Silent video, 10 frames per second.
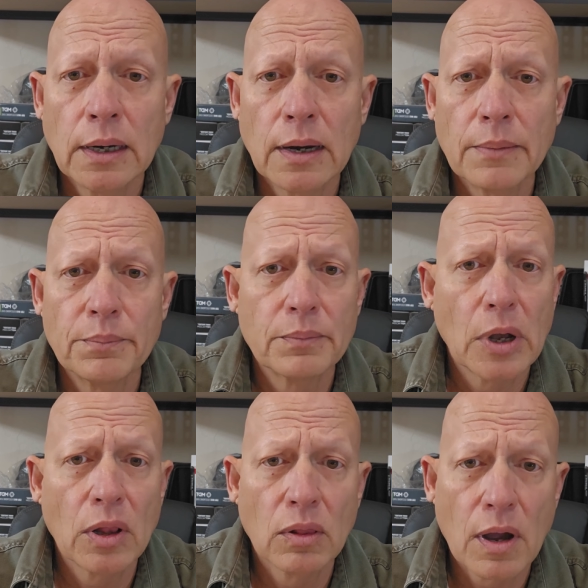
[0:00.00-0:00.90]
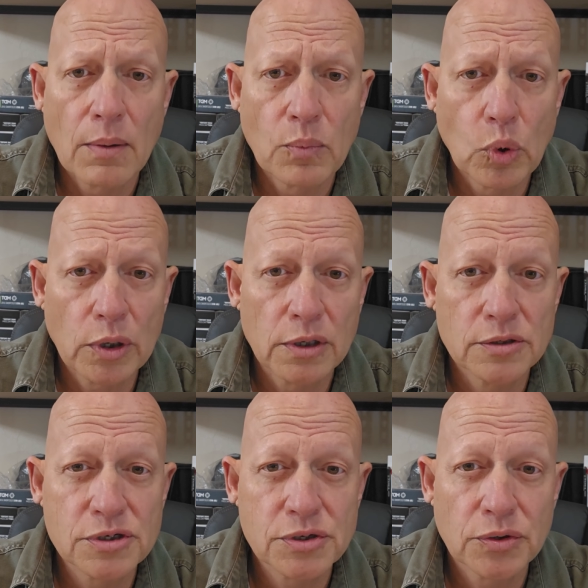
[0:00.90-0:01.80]
I'm a lot more
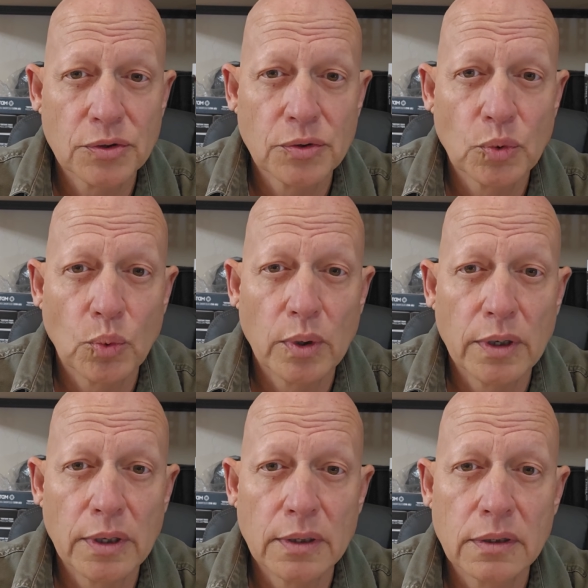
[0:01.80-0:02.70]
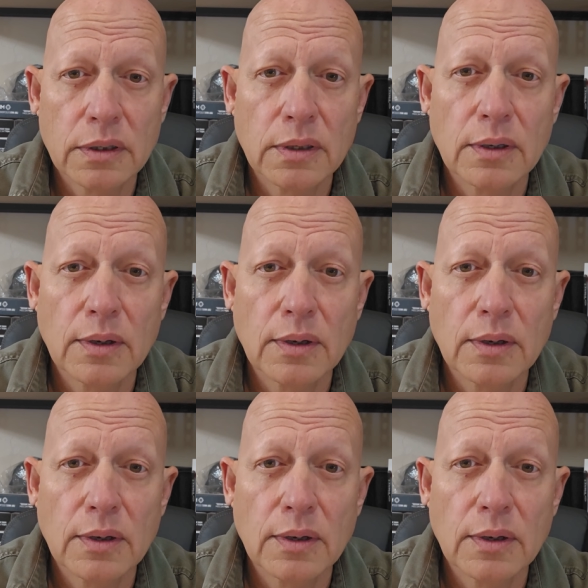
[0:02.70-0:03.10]
concerned with